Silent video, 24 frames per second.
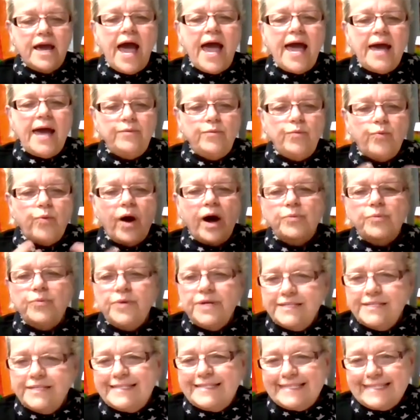and what
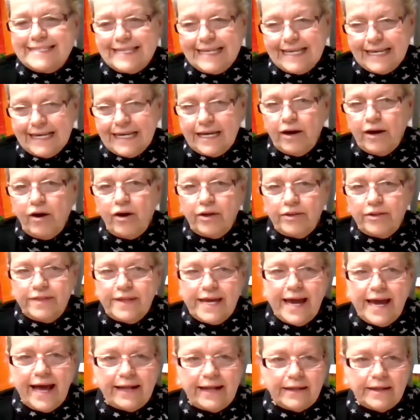we see on
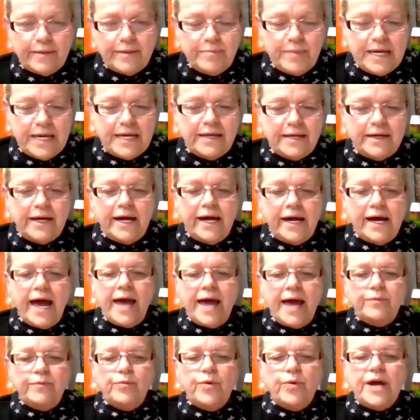the Alameda,
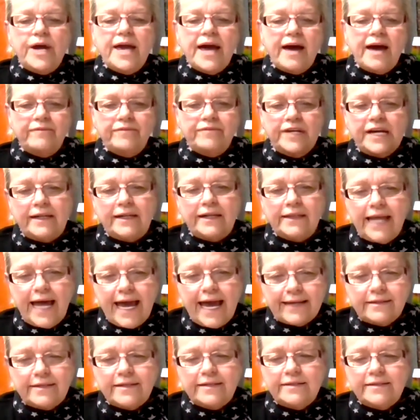and we have
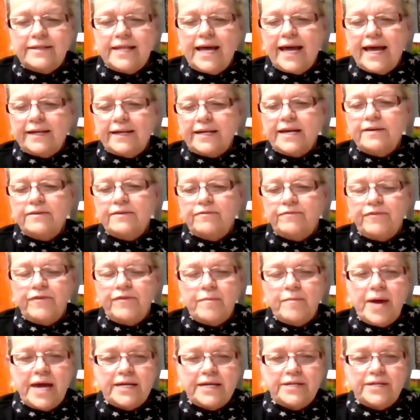collected that
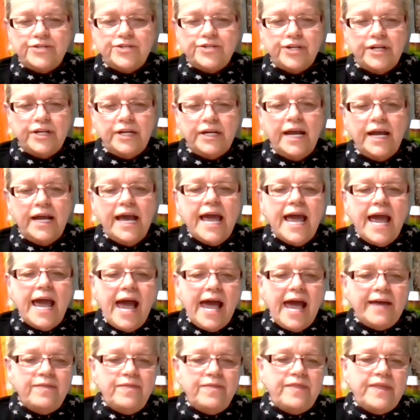information
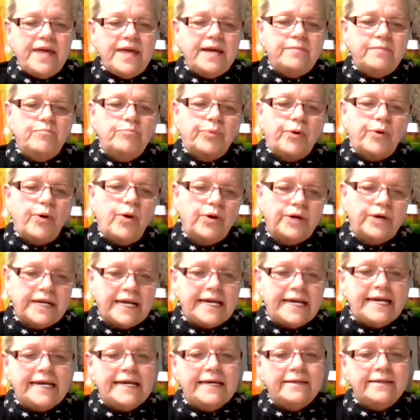and then brought
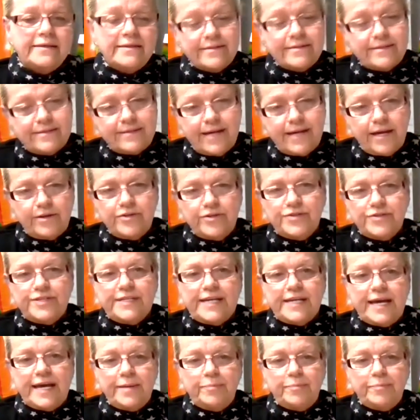in San
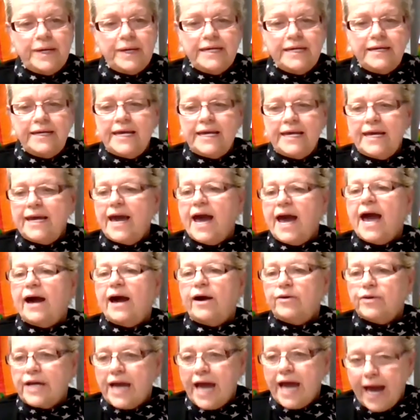Jose PD,
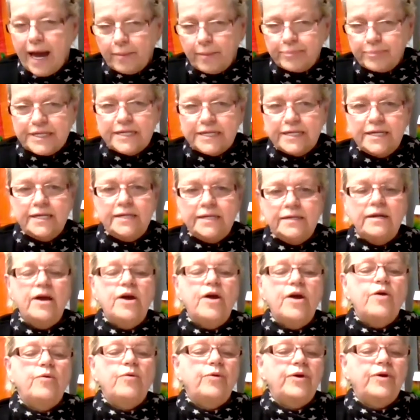our captain,
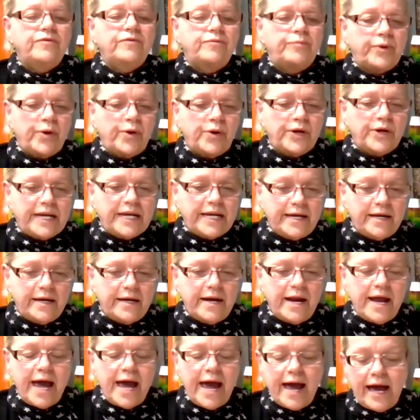we've brought
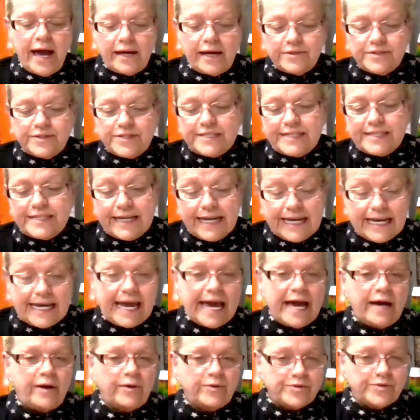in our city
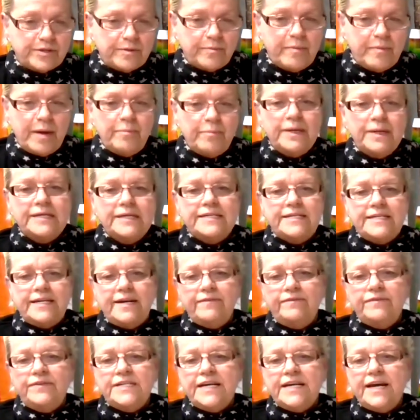council member,
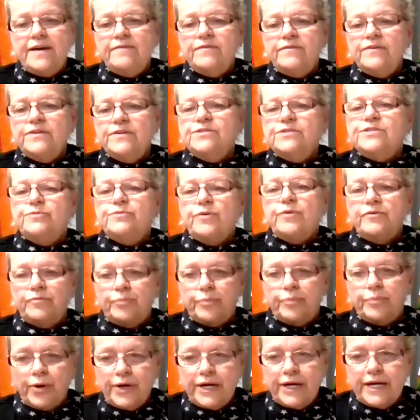Deb Davis, we've
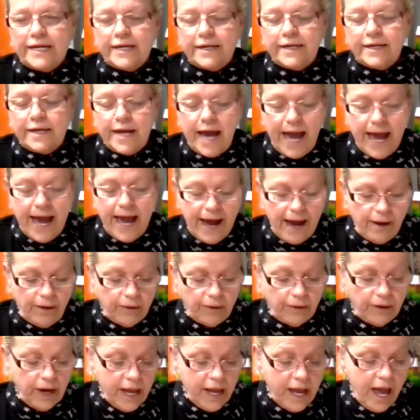brought in
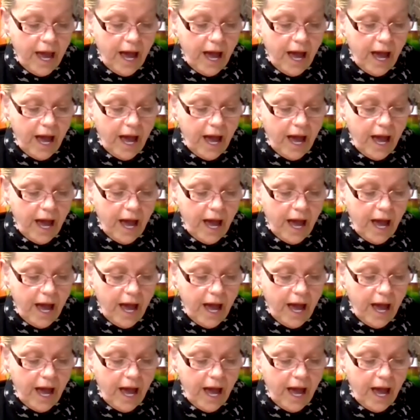our